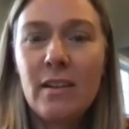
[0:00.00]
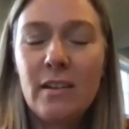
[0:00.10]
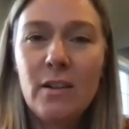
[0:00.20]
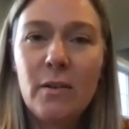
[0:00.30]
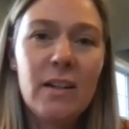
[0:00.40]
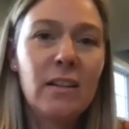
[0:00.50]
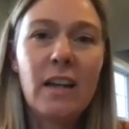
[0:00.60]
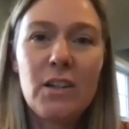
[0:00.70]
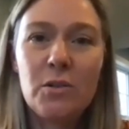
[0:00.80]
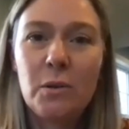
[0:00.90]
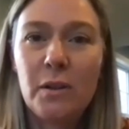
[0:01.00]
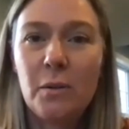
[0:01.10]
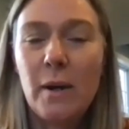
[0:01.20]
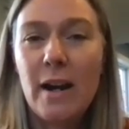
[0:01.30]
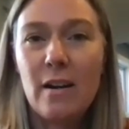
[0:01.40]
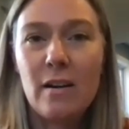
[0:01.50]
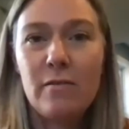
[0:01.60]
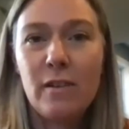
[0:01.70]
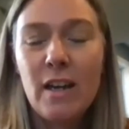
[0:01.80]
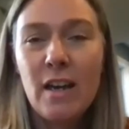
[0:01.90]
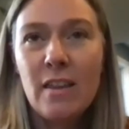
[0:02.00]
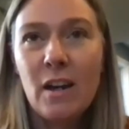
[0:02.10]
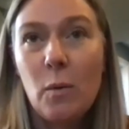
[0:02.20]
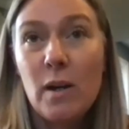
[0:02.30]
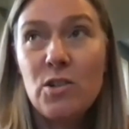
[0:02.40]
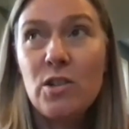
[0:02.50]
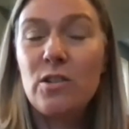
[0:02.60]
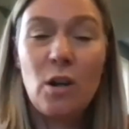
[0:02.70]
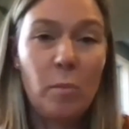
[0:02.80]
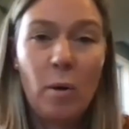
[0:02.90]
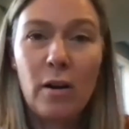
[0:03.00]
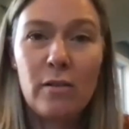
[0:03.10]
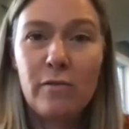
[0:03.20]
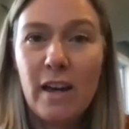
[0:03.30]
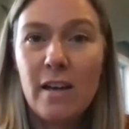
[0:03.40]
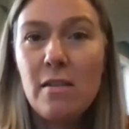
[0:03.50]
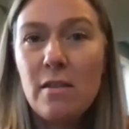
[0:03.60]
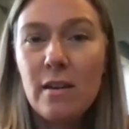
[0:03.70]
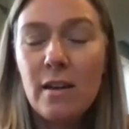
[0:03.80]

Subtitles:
intellectual and aware of that questions are part of faith.